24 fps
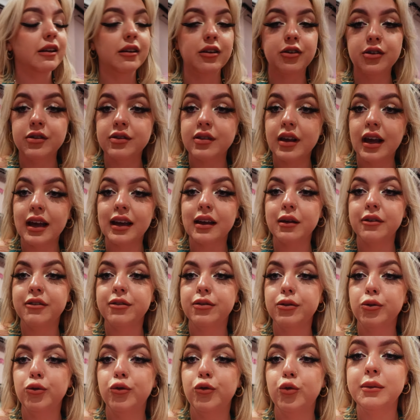They're just, like,
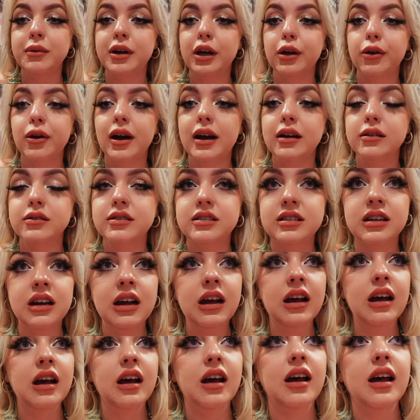f***ing me around.
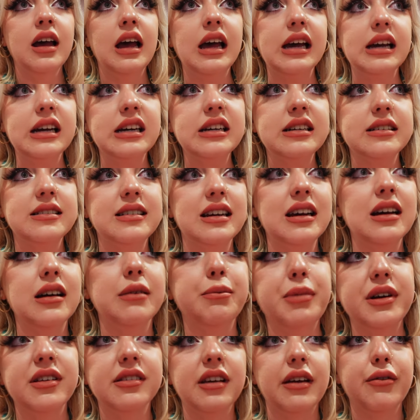And, yeah,
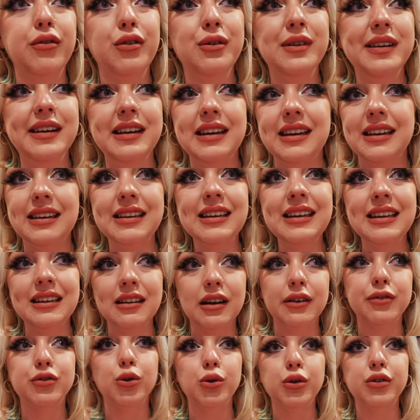basically everyone in here
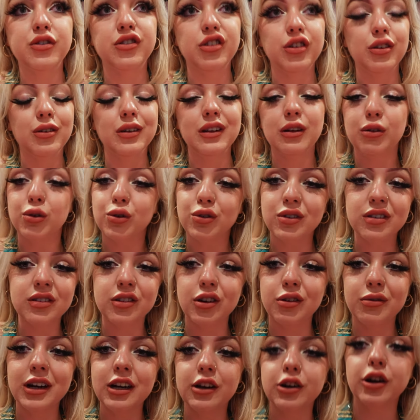I've talked to, and they're all just
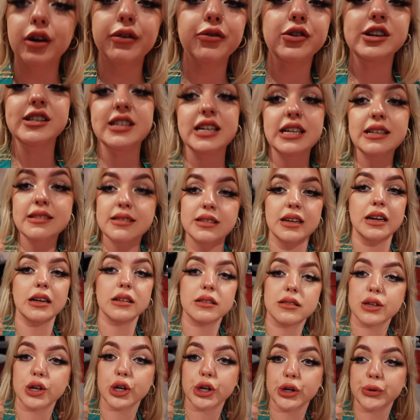not ready to go for a dance yet,
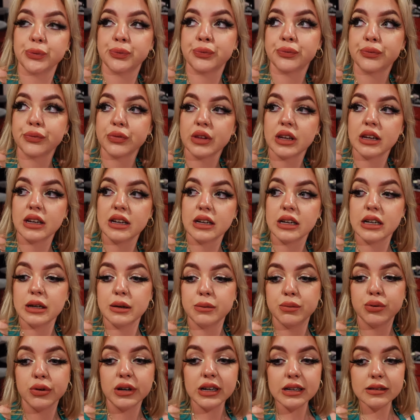so
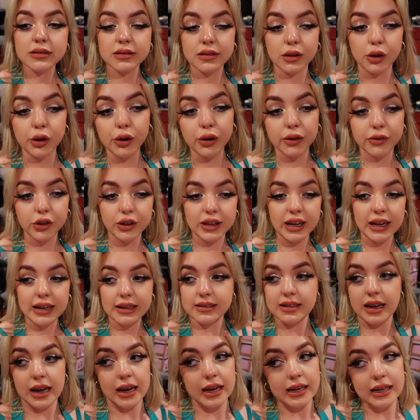pretty slow. I've only had
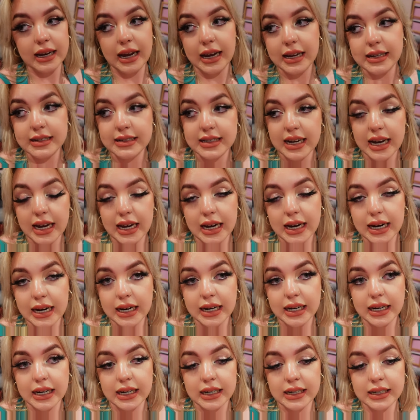a 10 and
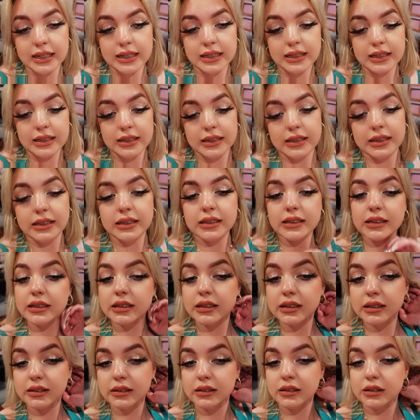a
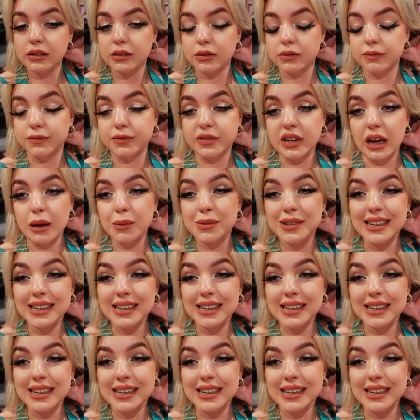table